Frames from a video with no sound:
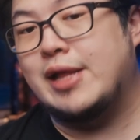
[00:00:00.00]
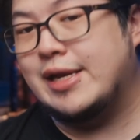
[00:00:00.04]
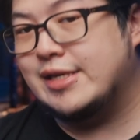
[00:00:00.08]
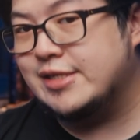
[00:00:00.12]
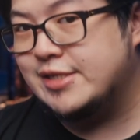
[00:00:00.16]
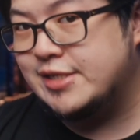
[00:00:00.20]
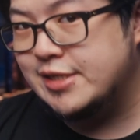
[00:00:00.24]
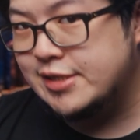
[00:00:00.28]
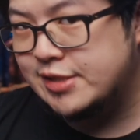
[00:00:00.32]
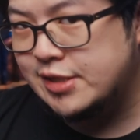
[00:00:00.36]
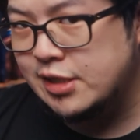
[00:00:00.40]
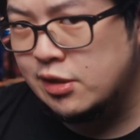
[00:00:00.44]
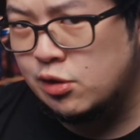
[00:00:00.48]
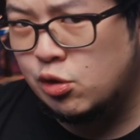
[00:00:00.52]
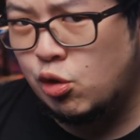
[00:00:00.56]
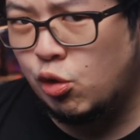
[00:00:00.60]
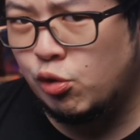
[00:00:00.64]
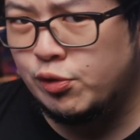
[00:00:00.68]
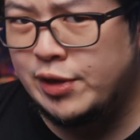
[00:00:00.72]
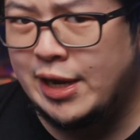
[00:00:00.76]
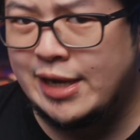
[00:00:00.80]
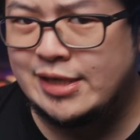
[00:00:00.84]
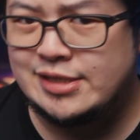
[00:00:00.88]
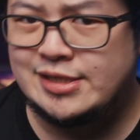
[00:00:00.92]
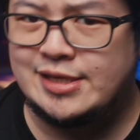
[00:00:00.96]
existing
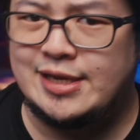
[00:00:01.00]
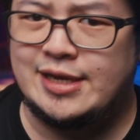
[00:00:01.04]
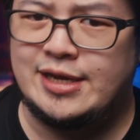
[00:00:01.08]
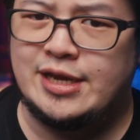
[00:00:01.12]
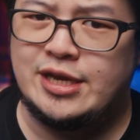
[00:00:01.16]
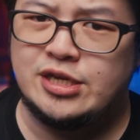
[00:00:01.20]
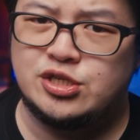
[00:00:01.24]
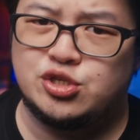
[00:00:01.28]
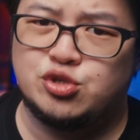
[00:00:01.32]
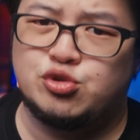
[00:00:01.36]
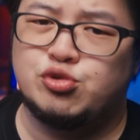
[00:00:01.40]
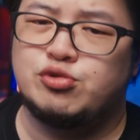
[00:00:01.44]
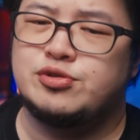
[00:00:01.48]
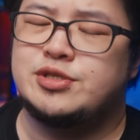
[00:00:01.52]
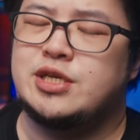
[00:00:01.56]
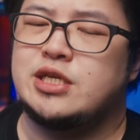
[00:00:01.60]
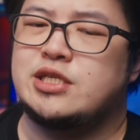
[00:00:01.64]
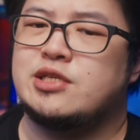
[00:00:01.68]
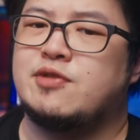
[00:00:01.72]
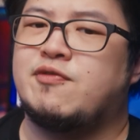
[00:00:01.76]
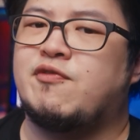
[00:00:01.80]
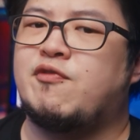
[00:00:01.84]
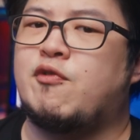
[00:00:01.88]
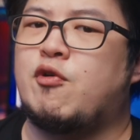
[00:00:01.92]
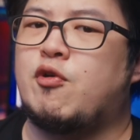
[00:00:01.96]
codecs like
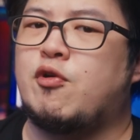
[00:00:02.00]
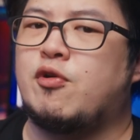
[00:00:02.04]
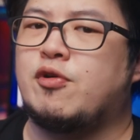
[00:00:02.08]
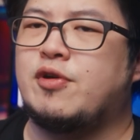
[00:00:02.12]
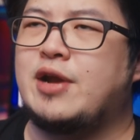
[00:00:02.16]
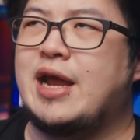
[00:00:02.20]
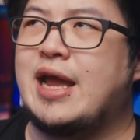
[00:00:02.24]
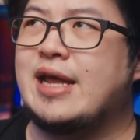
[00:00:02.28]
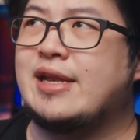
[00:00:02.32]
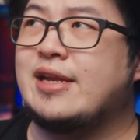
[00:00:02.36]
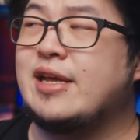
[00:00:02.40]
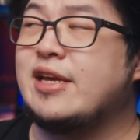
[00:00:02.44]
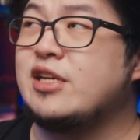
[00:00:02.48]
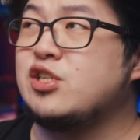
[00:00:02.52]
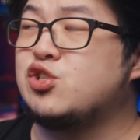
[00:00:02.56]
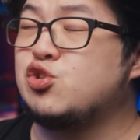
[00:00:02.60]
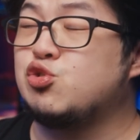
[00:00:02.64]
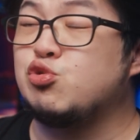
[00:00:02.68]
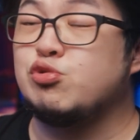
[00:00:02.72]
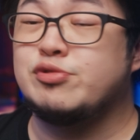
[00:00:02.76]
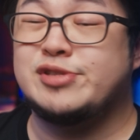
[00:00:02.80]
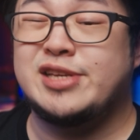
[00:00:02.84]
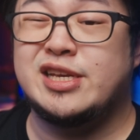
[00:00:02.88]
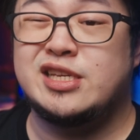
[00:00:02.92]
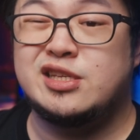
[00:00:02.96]
H.264 and
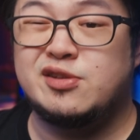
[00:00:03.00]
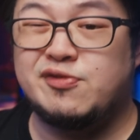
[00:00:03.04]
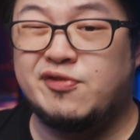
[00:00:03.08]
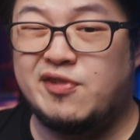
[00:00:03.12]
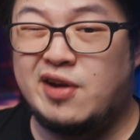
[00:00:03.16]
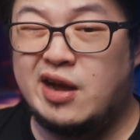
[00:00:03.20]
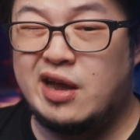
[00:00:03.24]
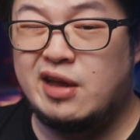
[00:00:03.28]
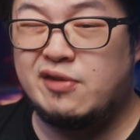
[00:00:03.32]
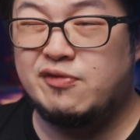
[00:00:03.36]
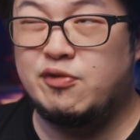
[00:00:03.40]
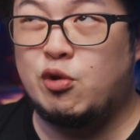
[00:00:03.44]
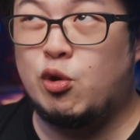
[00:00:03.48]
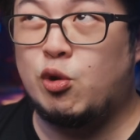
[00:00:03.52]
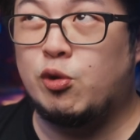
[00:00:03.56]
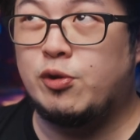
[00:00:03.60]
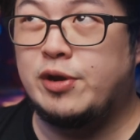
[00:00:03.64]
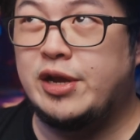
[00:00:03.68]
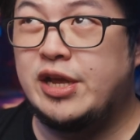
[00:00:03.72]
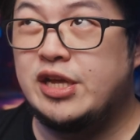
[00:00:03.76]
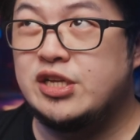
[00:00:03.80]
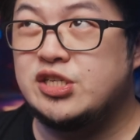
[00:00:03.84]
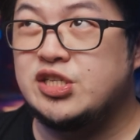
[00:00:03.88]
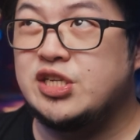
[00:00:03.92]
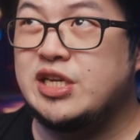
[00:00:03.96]
H.265 or
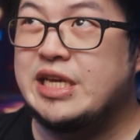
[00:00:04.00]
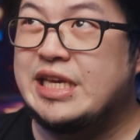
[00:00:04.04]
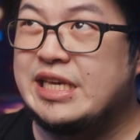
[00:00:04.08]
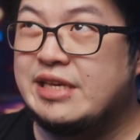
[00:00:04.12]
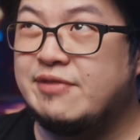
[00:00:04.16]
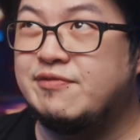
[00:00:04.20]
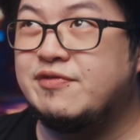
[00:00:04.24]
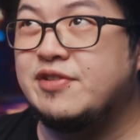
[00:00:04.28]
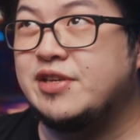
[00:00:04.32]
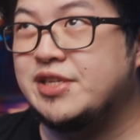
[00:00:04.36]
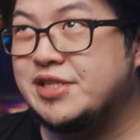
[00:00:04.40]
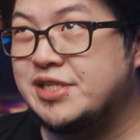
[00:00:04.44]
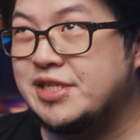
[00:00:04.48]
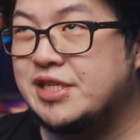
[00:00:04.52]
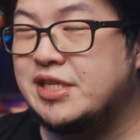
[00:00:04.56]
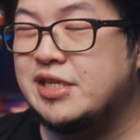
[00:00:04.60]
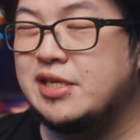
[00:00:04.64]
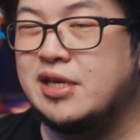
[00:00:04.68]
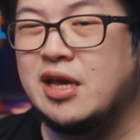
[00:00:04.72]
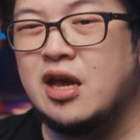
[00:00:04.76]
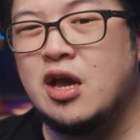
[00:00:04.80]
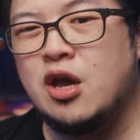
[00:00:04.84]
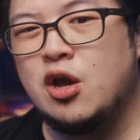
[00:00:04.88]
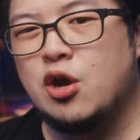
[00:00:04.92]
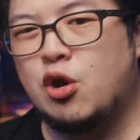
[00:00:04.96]

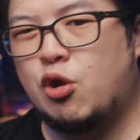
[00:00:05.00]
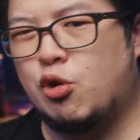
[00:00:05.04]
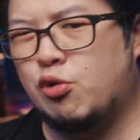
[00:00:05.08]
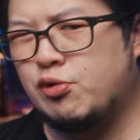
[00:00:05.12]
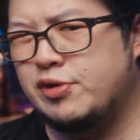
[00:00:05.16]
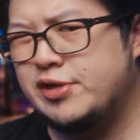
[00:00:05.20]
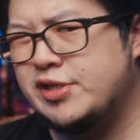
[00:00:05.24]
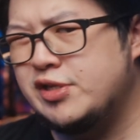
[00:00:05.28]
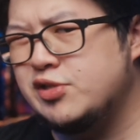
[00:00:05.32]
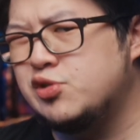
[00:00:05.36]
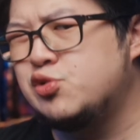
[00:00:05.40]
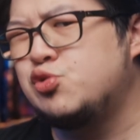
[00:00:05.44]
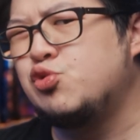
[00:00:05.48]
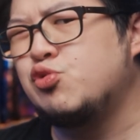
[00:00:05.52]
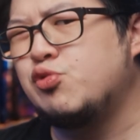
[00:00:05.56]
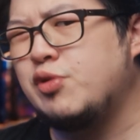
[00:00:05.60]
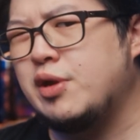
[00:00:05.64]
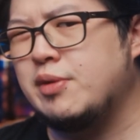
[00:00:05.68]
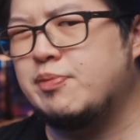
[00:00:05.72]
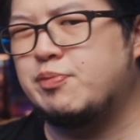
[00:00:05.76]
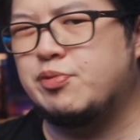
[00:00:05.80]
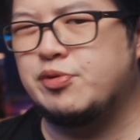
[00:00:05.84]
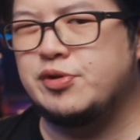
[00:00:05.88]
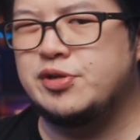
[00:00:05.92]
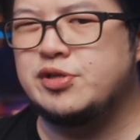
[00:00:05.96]
HEVC already do a
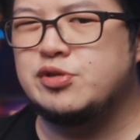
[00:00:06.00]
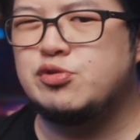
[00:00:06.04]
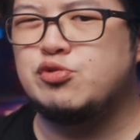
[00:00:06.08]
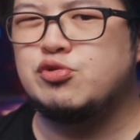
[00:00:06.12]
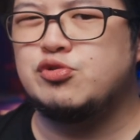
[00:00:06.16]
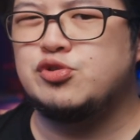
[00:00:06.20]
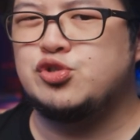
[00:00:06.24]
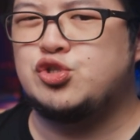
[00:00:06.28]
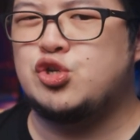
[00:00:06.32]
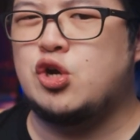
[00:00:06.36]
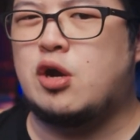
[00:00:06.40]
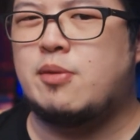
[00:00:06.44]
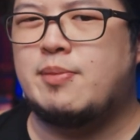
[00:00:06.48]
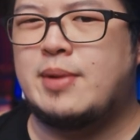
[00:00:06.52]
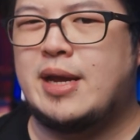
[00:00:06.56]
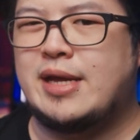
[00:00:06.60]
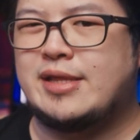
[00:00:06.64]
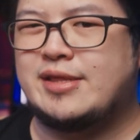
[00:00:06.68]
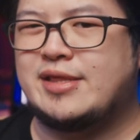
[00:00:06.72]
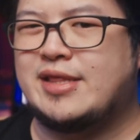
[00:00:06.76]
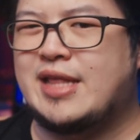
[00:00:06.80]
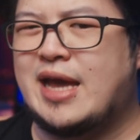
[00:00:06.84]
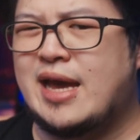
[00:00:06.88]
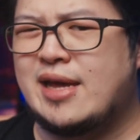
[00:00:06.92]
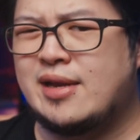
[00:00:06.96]
pretty good job
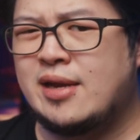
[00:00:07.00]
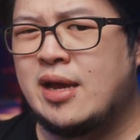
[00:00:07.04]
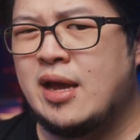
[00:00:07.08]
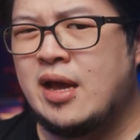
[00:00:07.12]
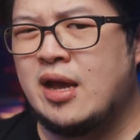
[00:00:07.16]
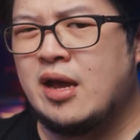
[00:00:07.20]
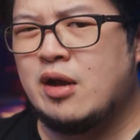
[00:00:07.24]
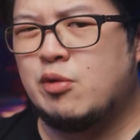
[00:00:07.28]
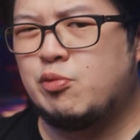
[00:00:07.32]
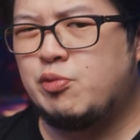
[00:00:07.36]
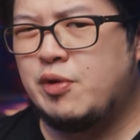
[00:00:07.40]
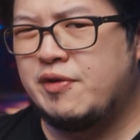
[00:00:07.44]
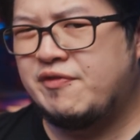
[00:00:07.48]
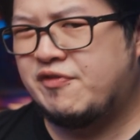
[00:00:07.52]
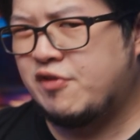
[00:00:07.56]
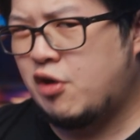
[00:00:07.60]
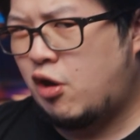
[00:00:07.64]
at that, with